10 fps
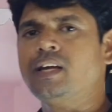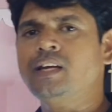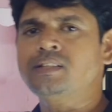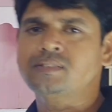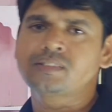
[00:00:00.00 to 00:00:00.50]

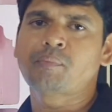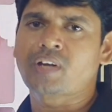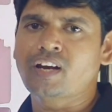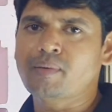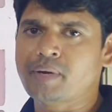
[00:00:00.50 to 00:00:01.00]
In
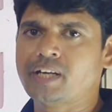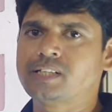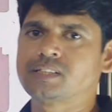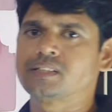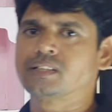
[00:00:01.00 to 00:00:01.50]
some
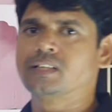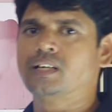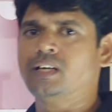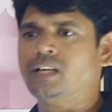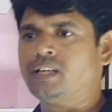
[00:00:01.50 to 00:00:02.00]
trilobites,
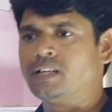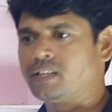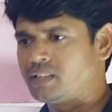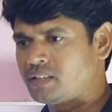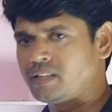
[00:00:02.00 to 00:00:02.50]

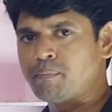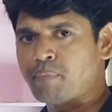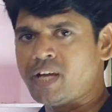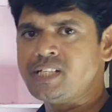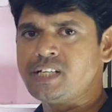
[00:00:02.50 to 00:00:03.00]

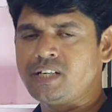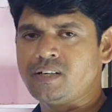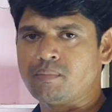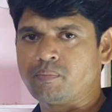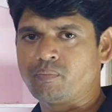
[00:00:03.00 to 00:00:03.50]

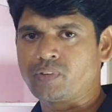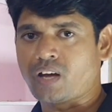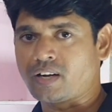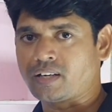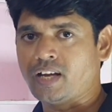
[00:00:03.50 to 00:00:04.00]
pygidium
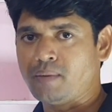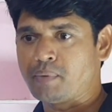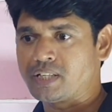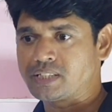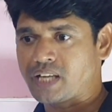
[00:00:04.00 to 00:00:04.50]
or
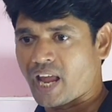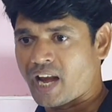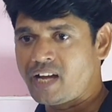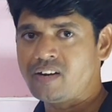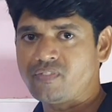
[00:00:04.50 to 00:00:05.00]
tailpiece
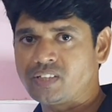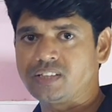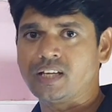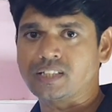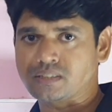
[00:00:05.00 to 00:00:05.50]
end
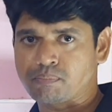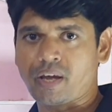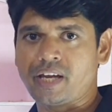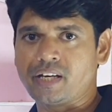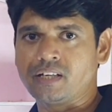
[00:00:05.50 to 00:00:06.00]
with the
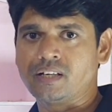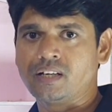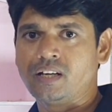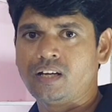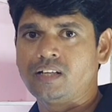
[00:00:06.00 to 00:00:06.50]
spine,
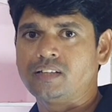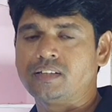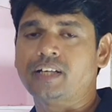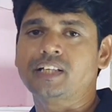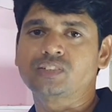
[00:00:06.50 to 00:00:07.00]

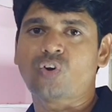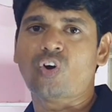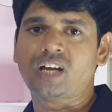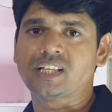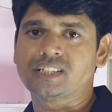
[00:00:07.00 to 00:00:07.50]
that is
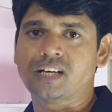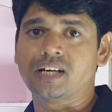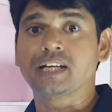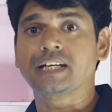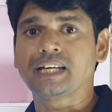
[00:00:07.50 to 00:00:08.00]
called as
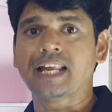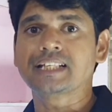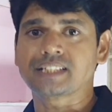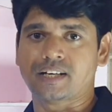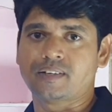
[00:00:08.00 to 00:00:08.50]
the
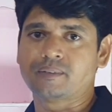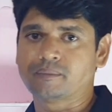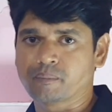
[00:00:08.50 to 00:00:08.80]
telson.